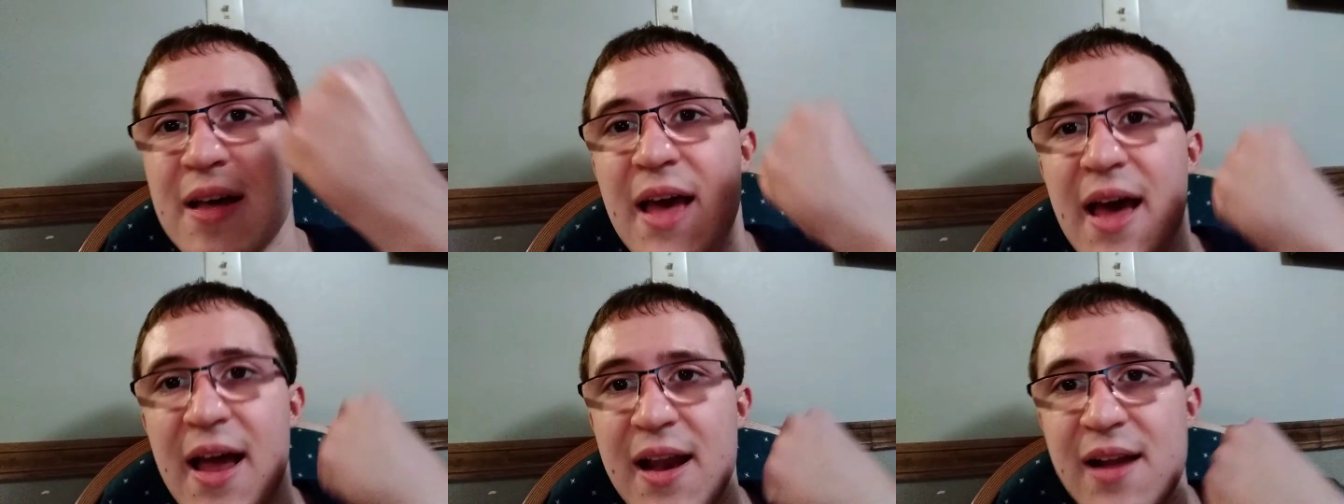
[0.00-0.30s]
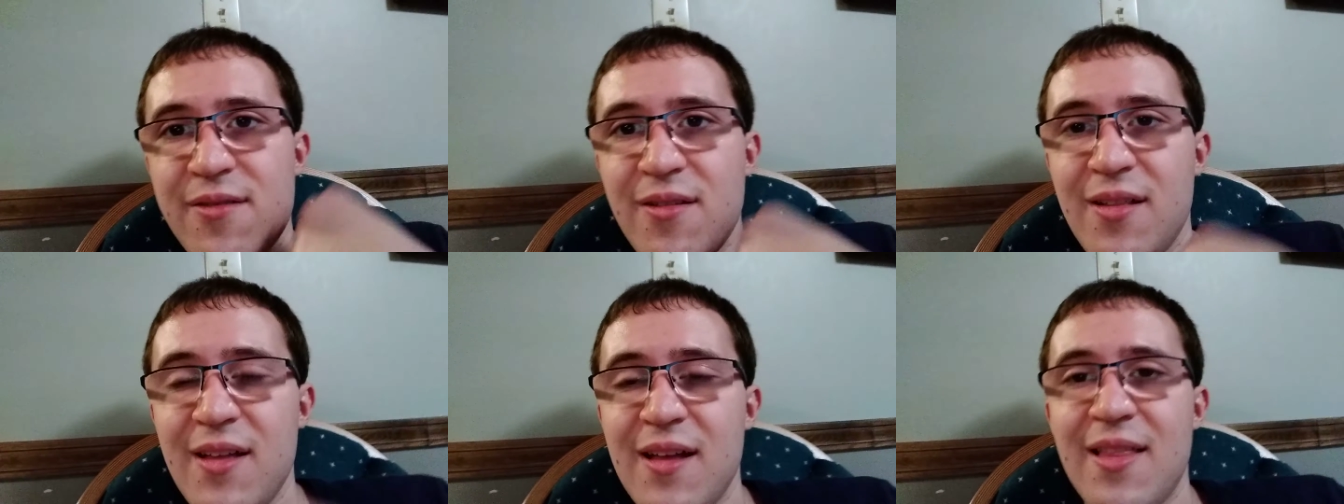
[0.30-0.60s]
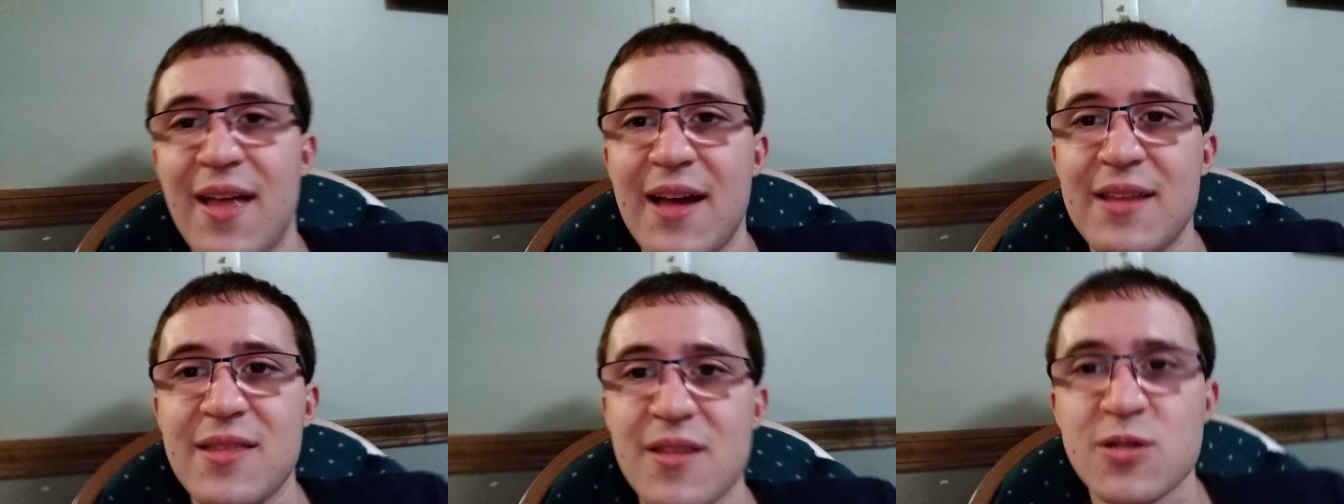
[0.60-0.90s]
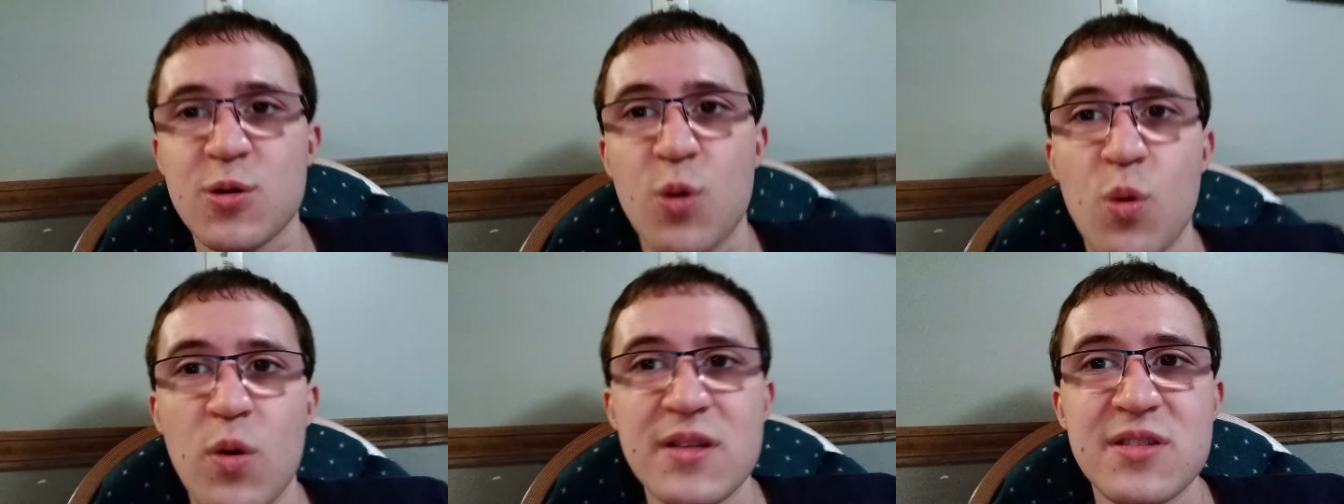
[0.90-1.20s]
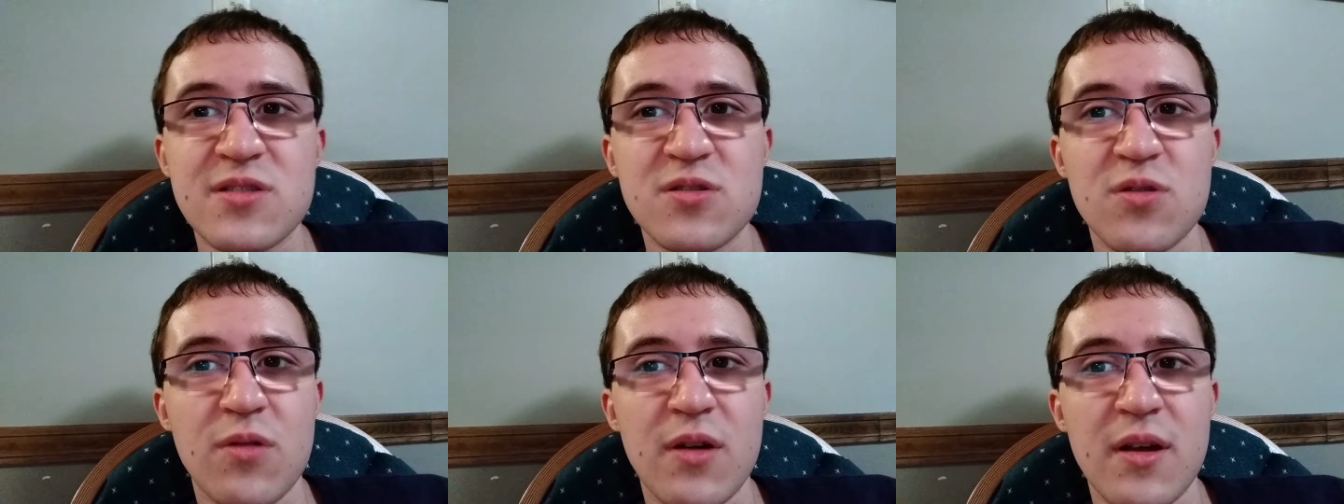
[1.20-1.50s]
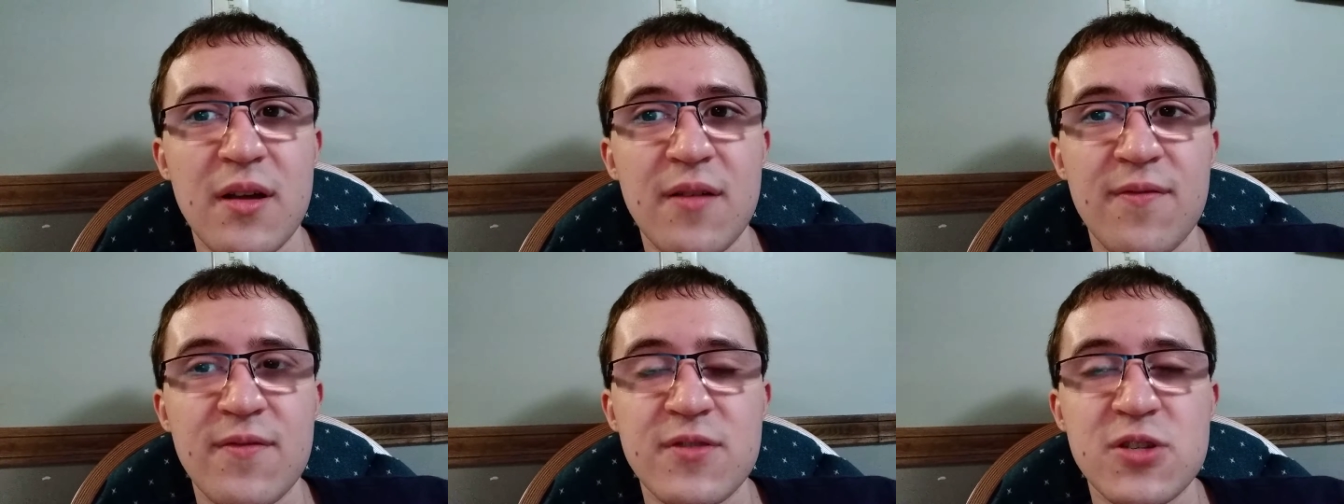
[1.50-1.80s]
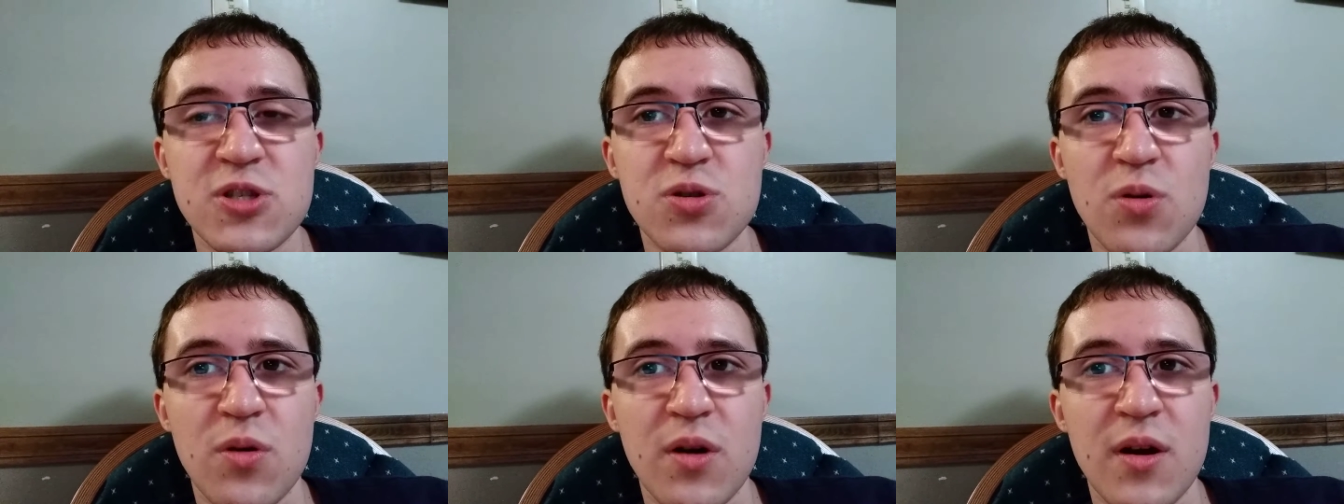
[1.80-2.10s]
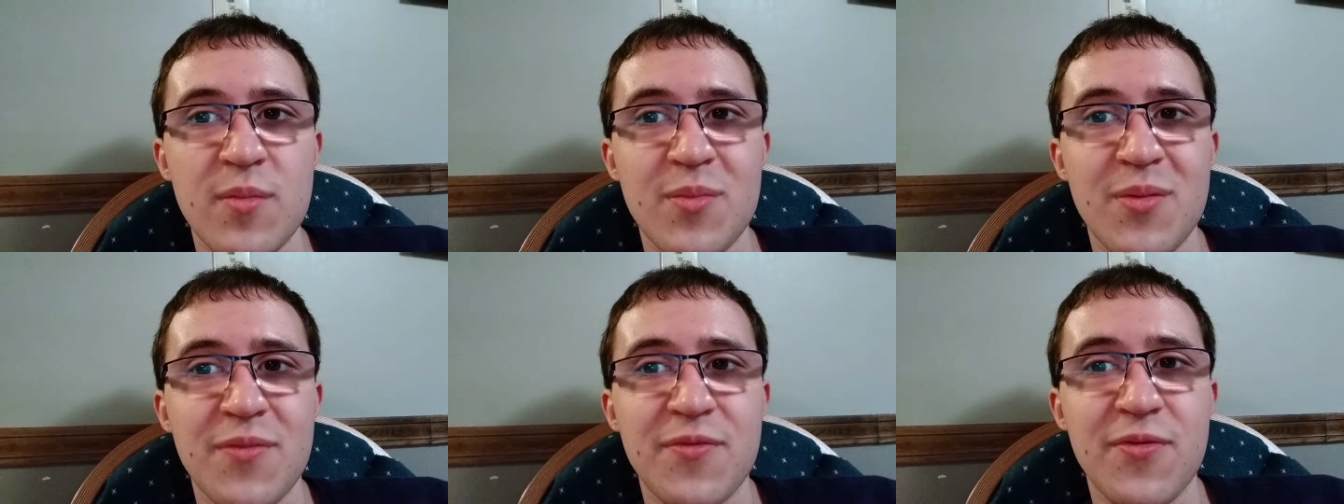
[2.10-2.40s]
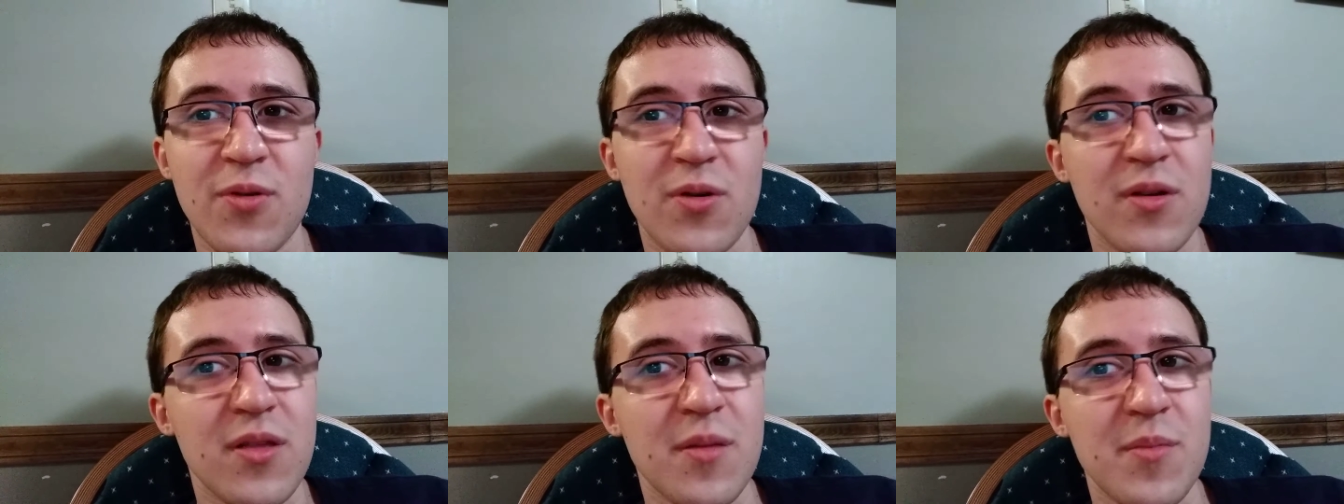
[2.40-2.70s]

And I really liked the Toy Story short before the